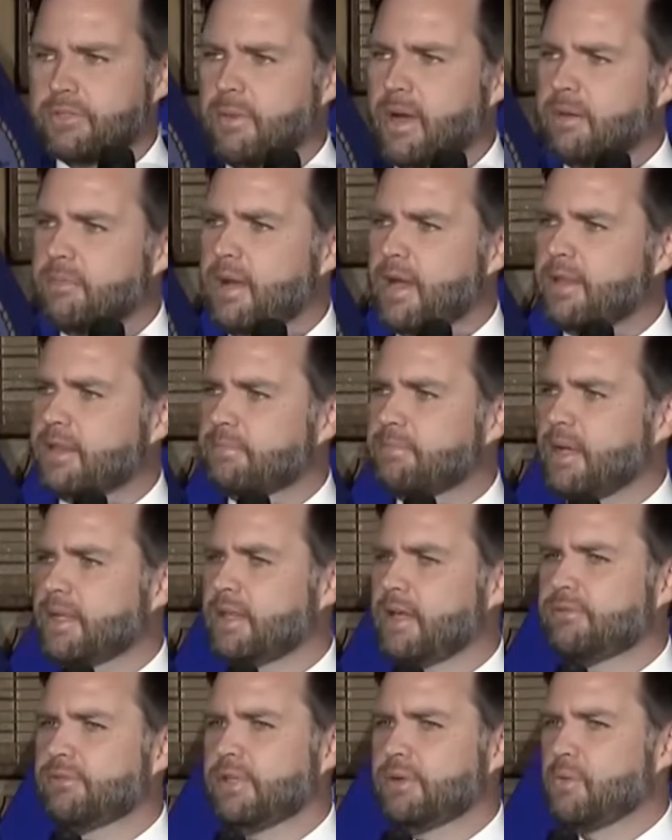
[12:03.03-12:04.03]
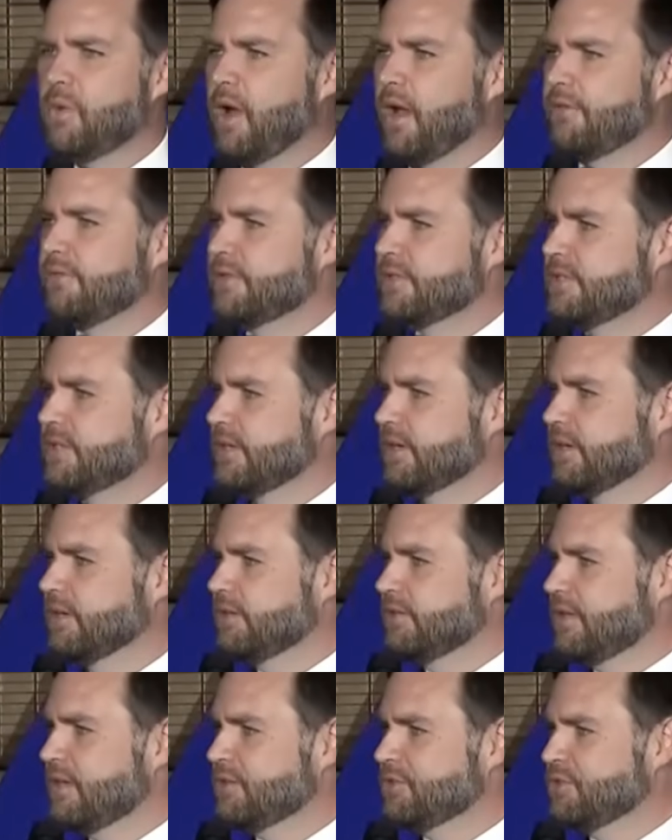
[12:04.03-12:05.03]
So my lovely wife is
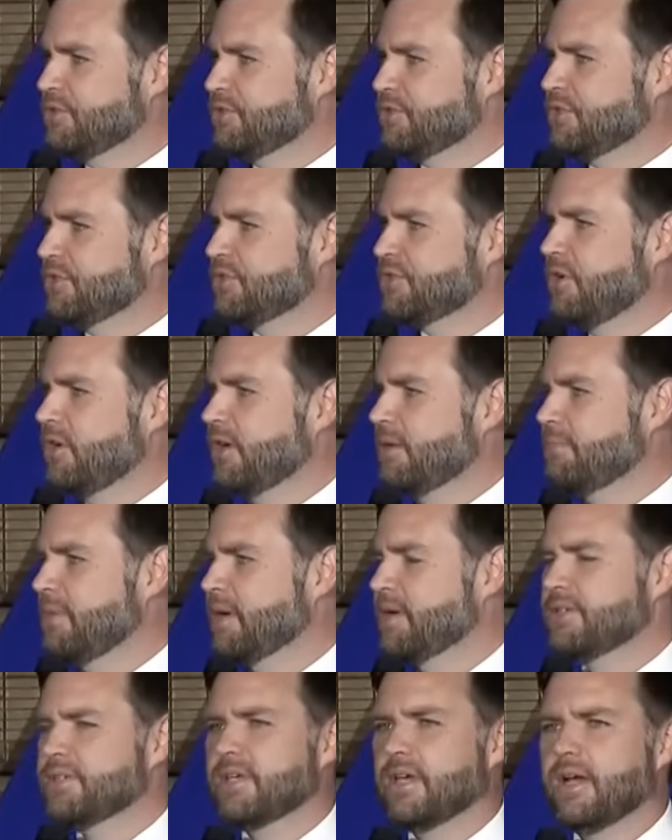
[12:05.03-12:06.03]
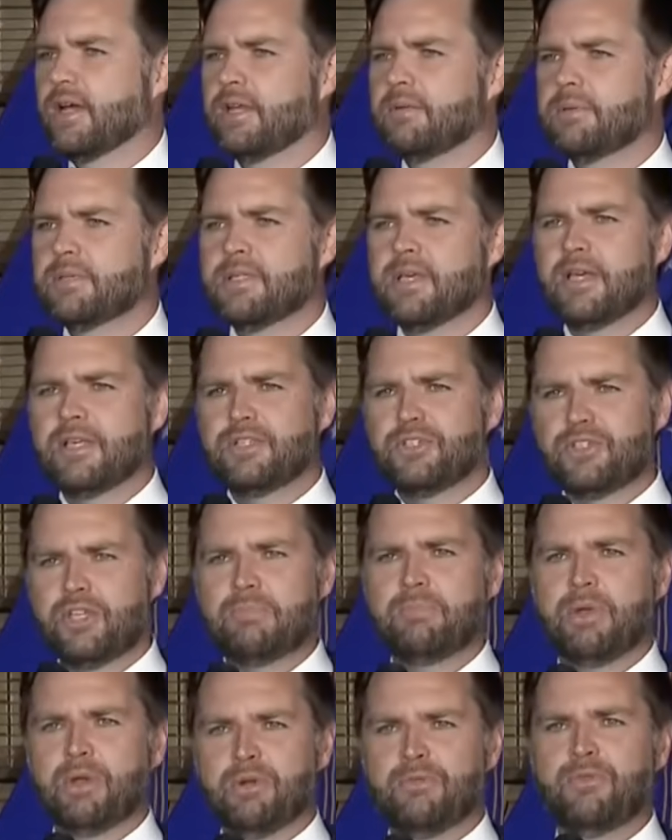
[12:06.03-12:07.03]
here. There's Usha. Sorry to embarrass you, honey. But isn't
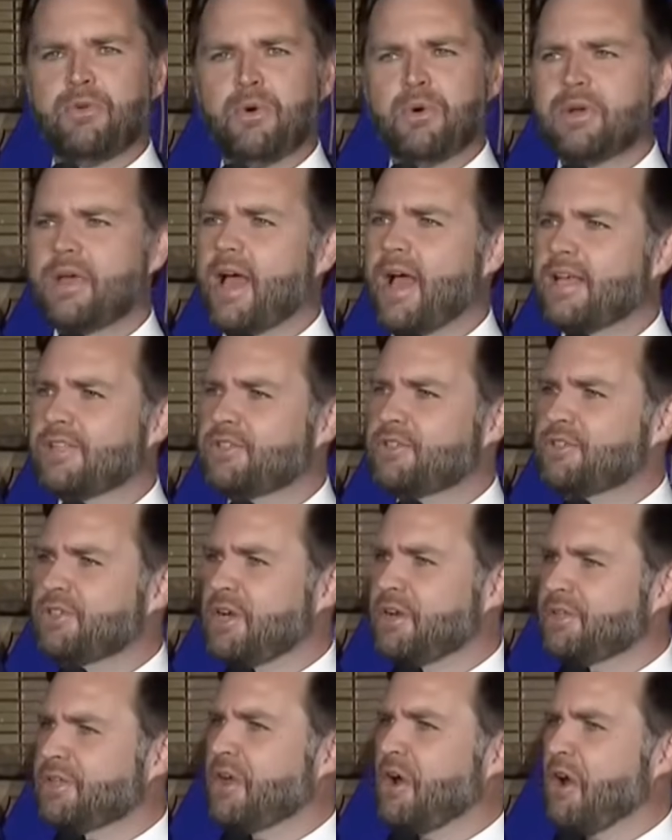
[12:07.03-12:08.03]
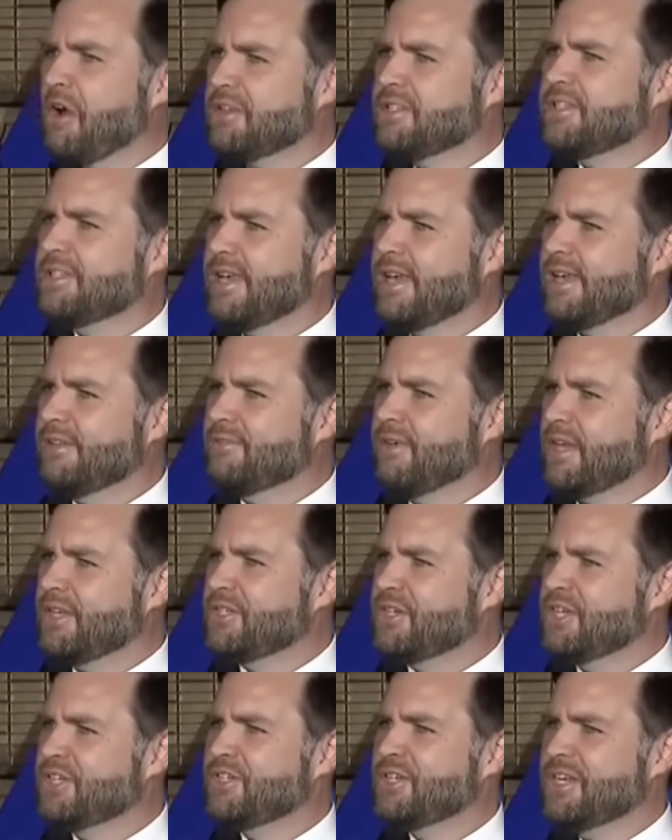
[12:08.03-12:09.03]
she beautiful, guys? You see her at the RNC
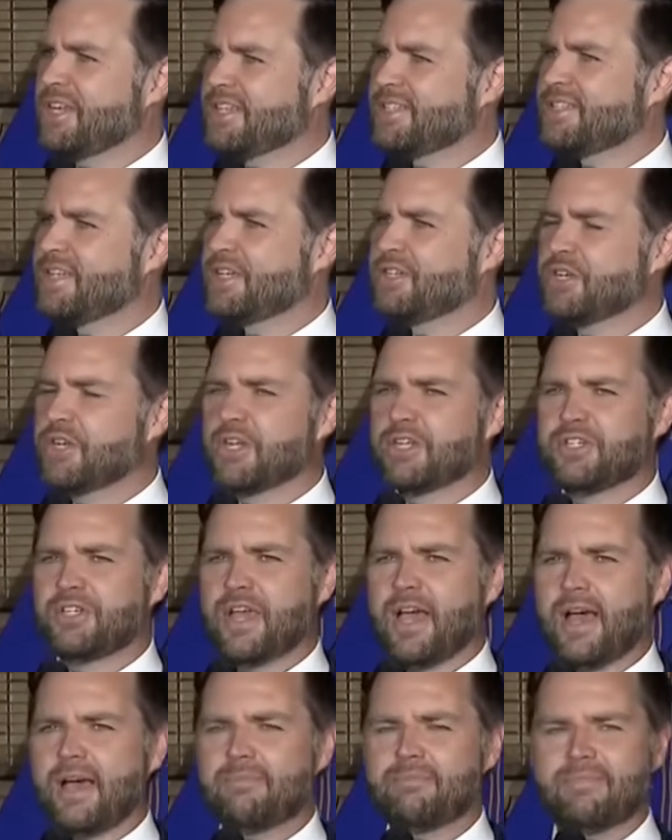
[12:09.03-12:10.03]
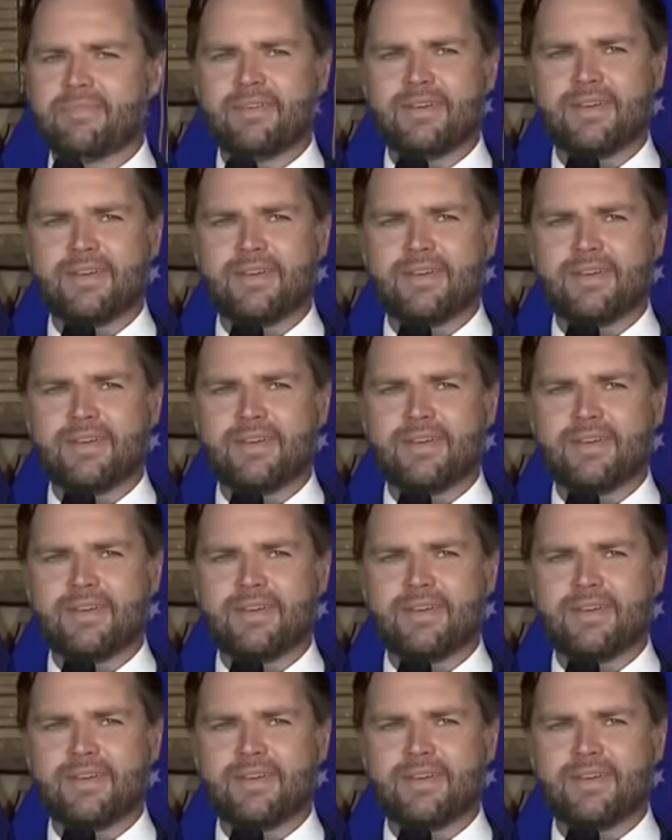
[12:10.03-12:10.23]
convention. She did such a good job.